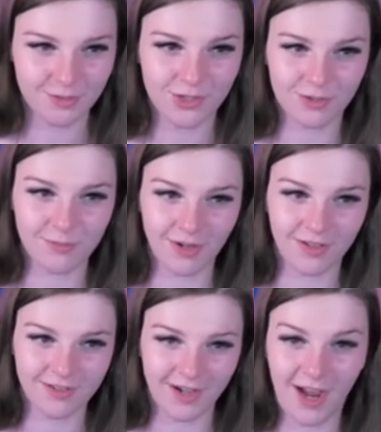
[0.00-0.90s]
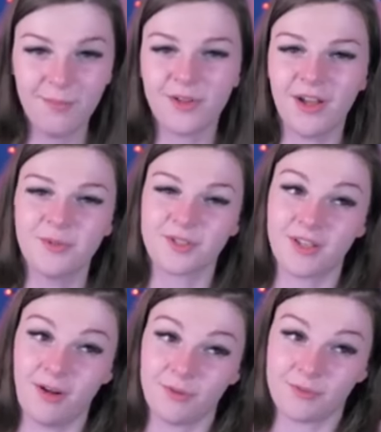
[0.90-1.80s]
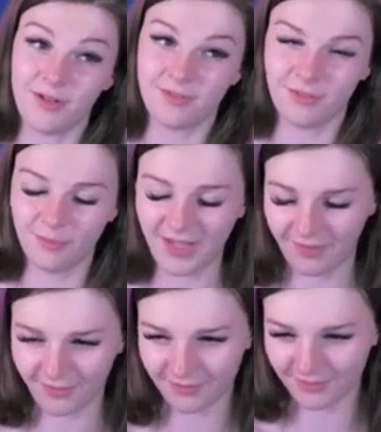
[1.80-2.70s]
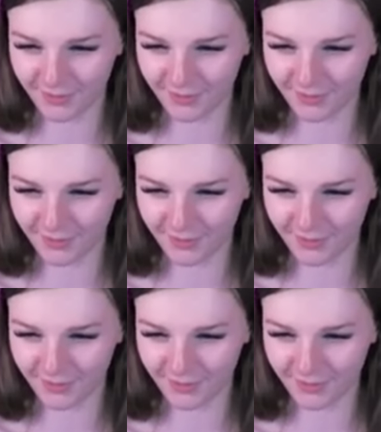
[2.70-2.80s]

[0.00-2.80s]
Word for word: Sure, buddy. I'm, not, I'm, I'm just. I'm i was red from laughing.